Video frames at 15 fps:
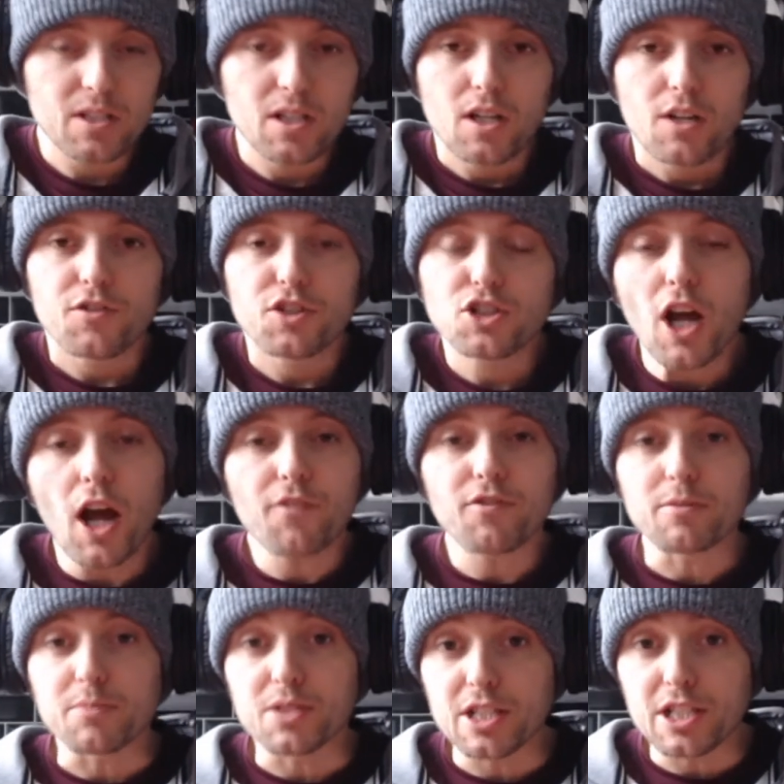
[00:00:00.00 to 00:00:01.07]
Start
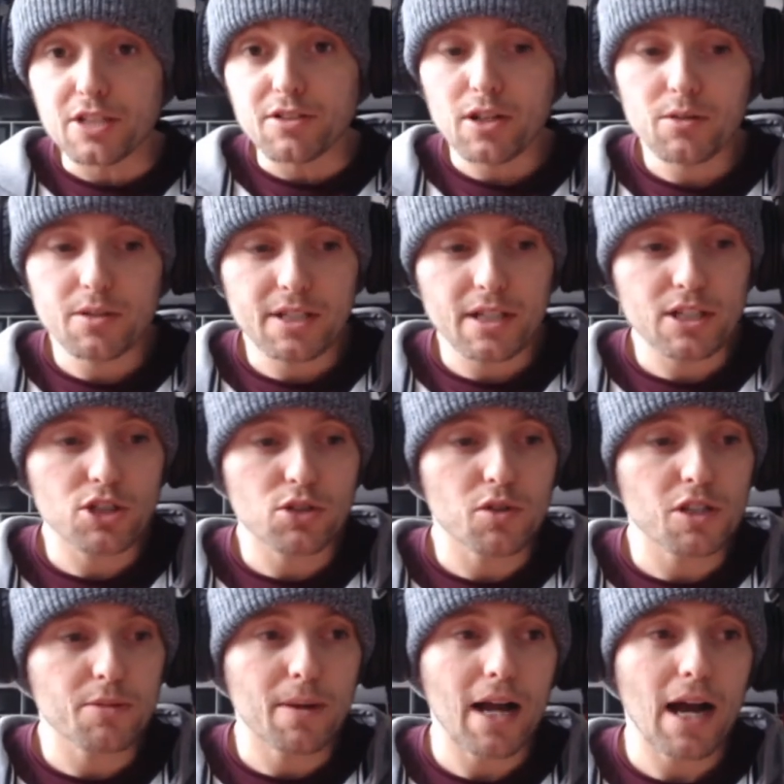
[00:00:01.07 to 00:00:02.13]
From Zero. Now this talks
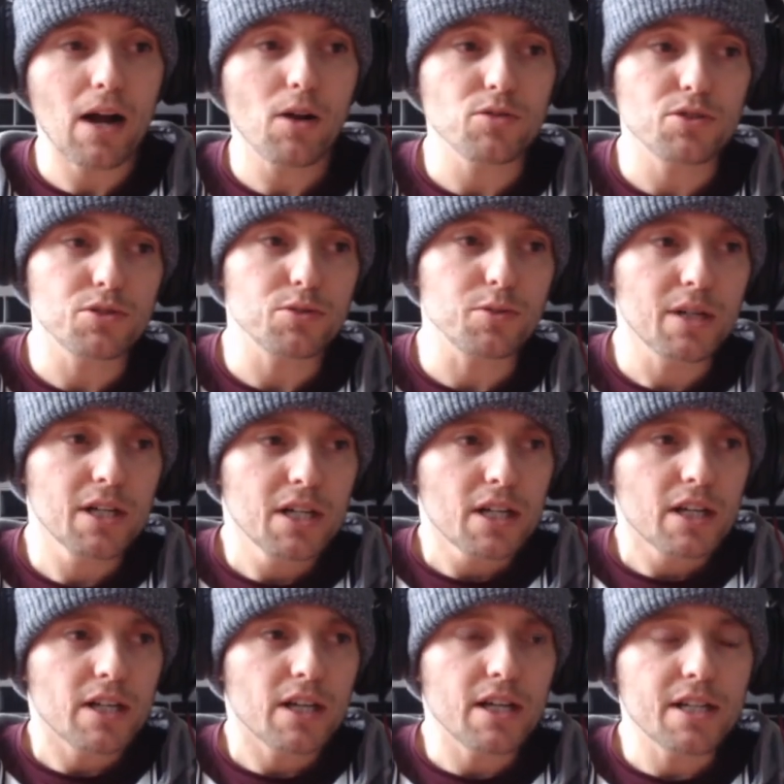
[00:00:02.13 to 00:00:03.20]
about how to
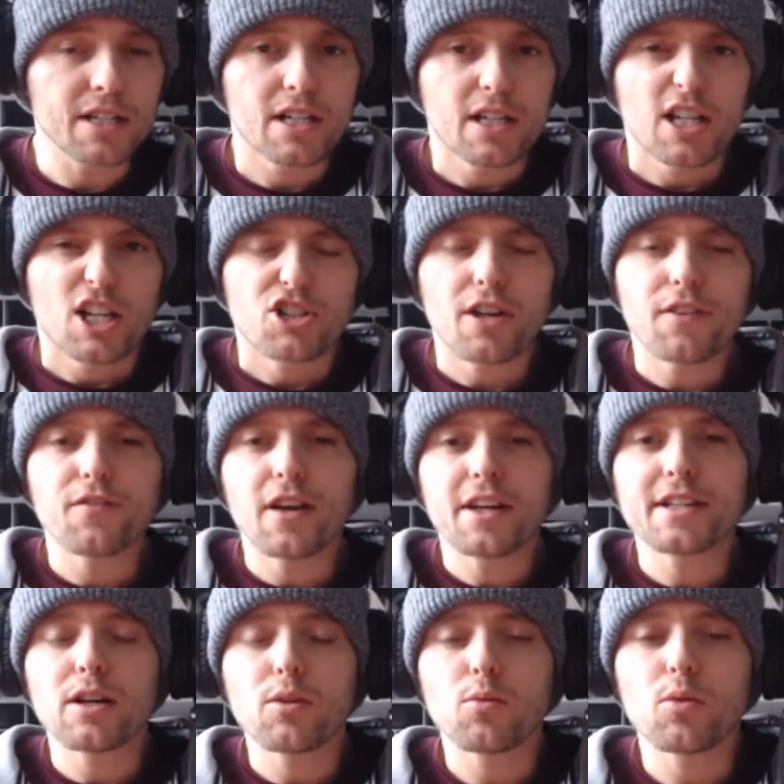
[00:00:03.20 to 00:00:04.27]
try to
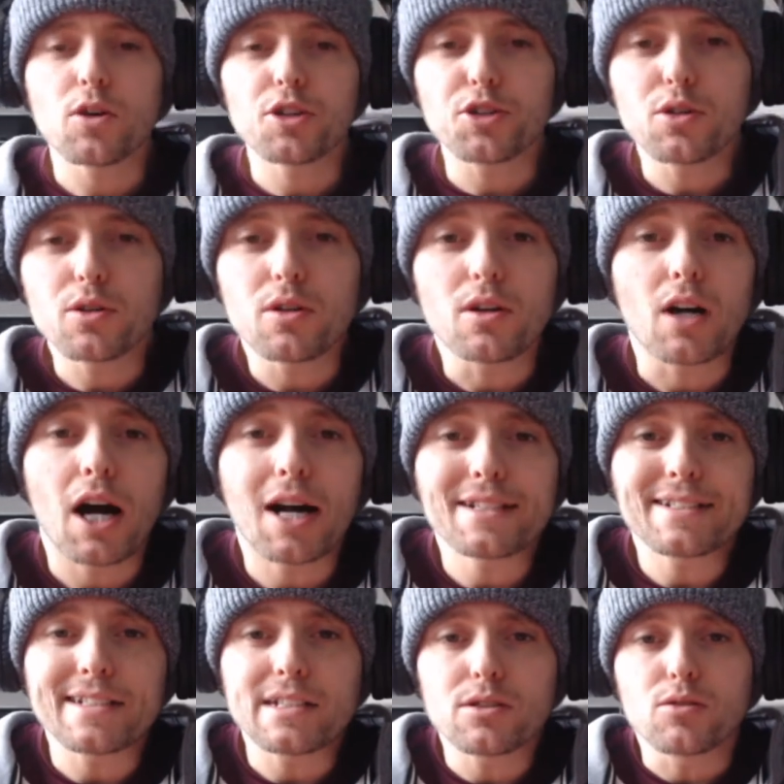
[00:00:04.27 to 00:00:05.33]
find out what your
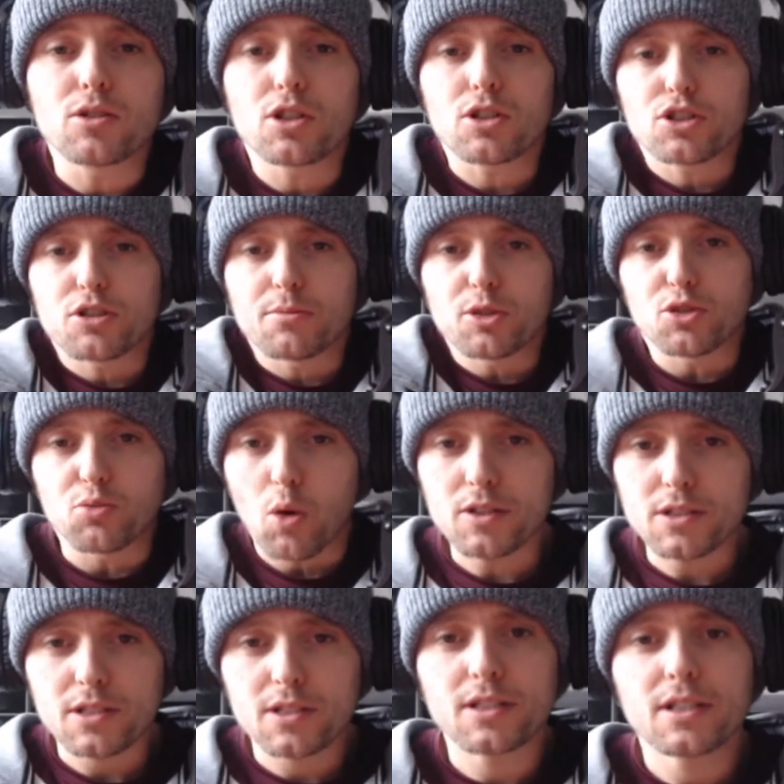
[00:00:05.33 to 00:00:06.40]
ideal customers
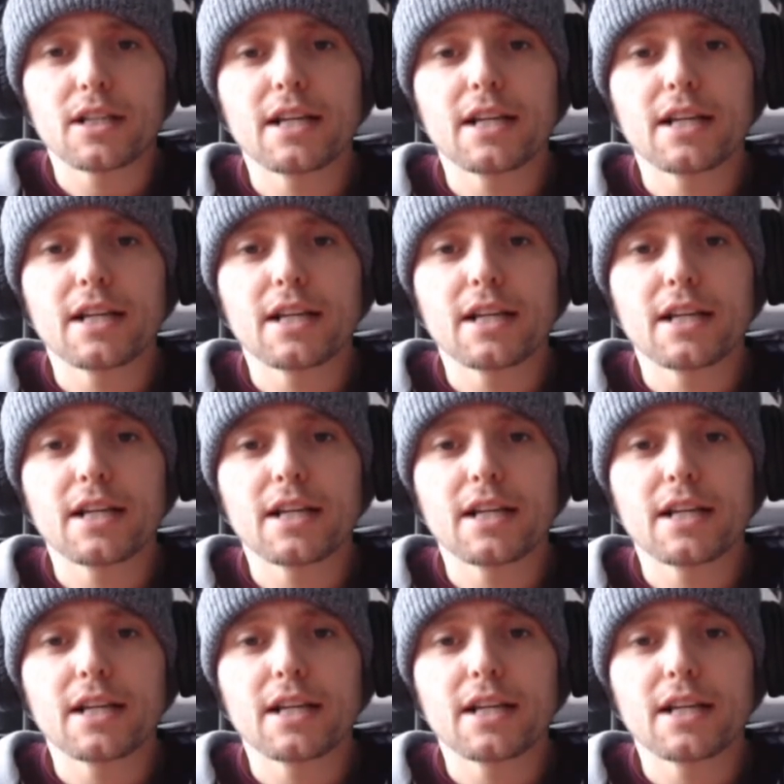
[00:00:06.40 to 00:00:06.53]
want,